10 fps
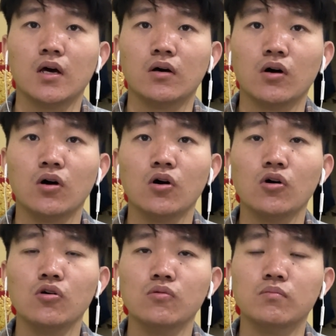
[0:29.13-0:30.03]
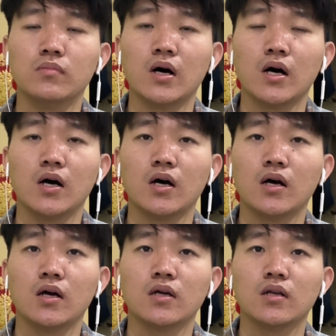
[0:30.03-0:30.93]
And oh
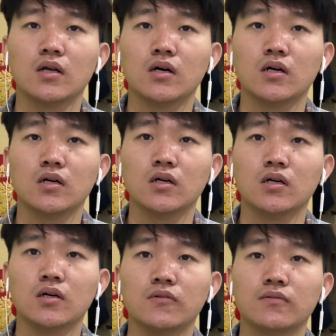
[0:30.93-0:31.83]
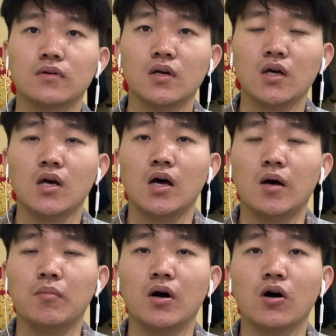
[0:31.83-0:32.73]
my love,
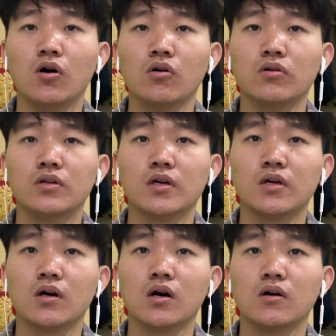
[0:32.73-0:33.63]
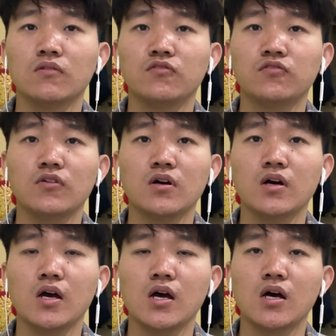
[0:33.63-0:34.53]
I'm holding on
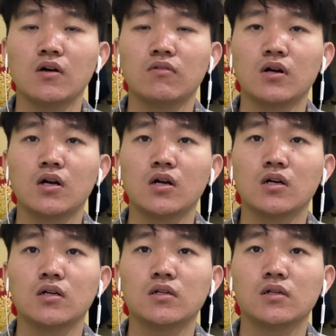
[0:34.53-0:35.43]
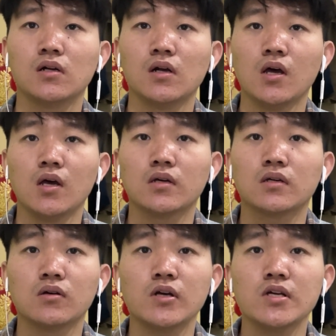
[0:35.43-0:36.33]
forever,
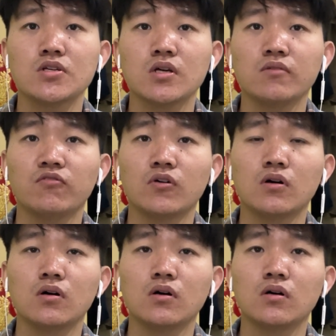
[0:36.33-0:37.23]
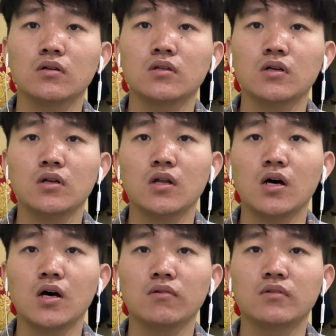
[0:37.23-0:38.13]
reaching for the
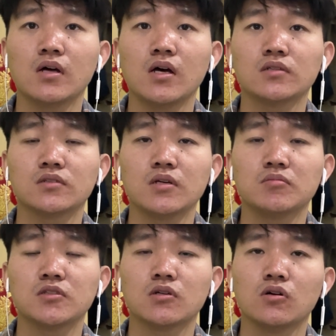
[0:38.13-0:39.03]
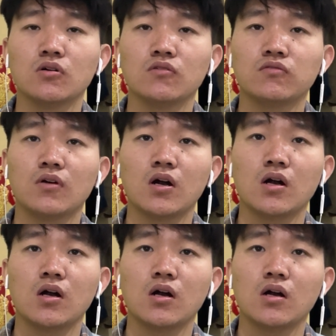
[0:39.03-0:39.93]
love that seems so
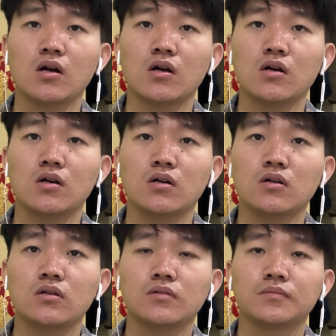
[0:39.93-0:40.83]
far.